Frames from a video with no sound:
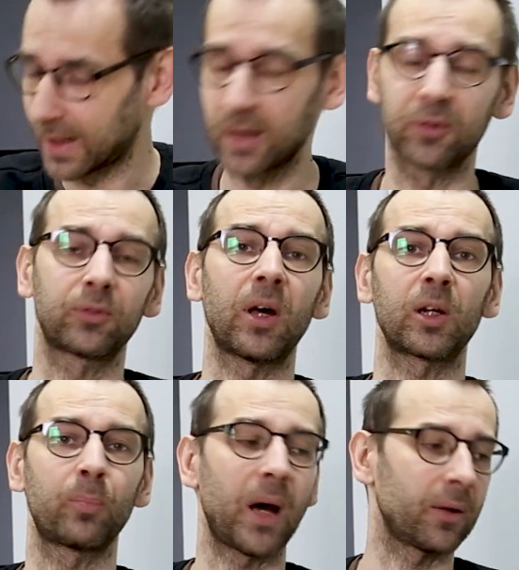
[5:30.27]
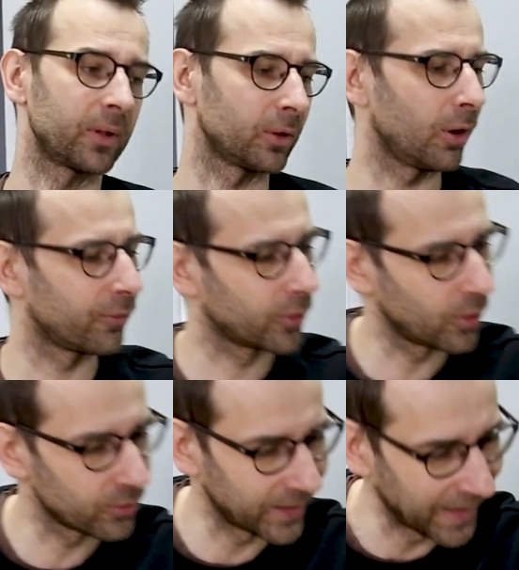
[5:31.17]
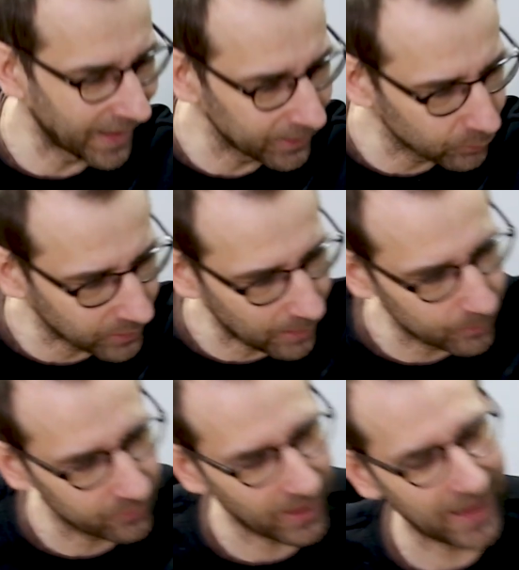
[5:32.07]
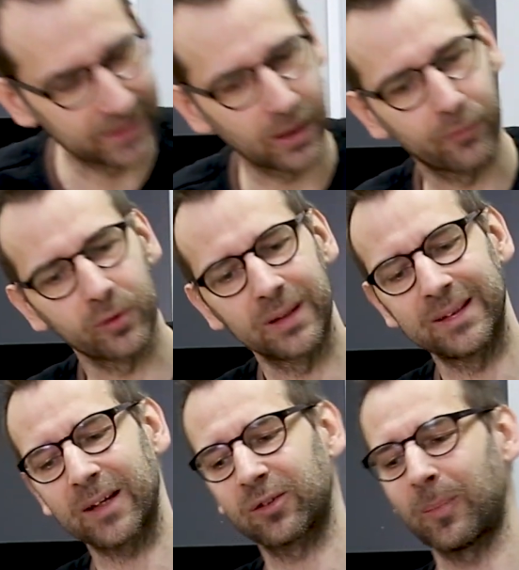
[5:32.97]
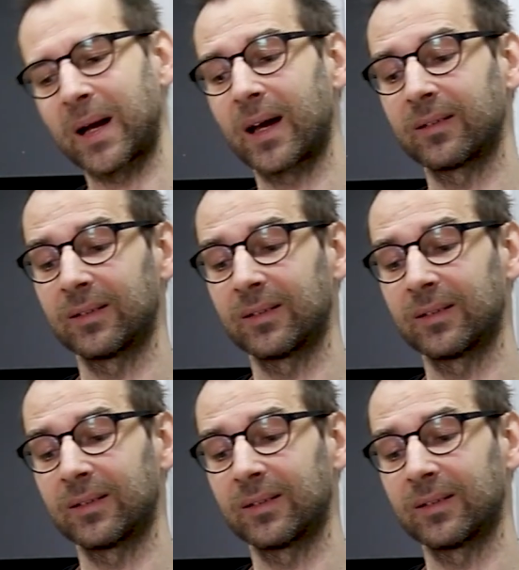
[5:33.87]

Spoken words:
Star Pirate, of course I had to come with the idea for the next magazine.